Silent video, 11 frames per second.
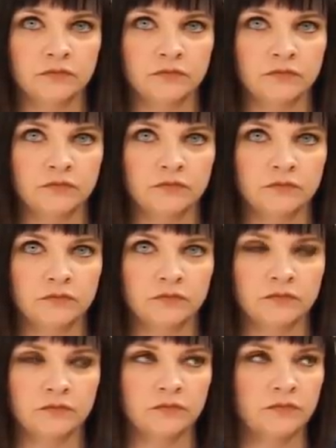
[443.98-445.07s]

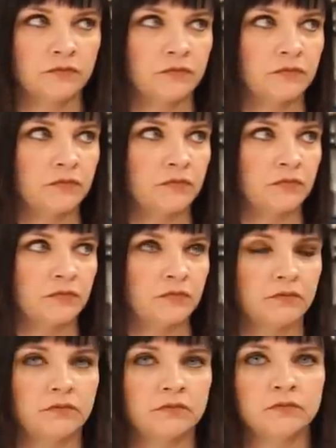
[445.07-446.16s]

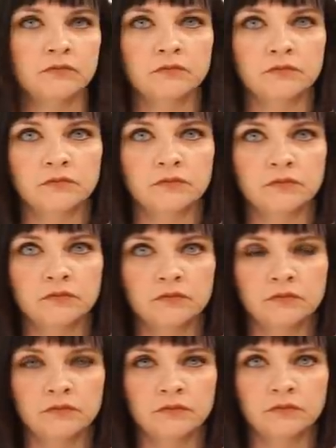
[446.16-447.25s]

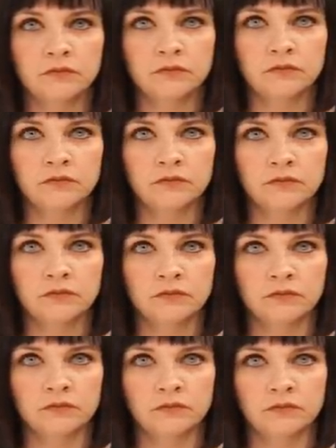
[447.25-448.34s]

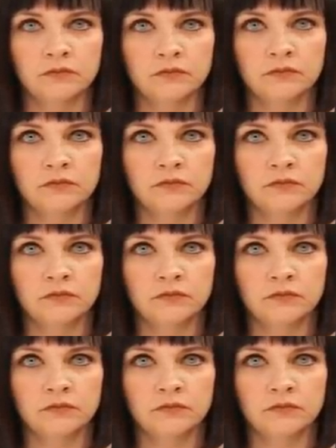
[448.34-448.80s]
(not speaking)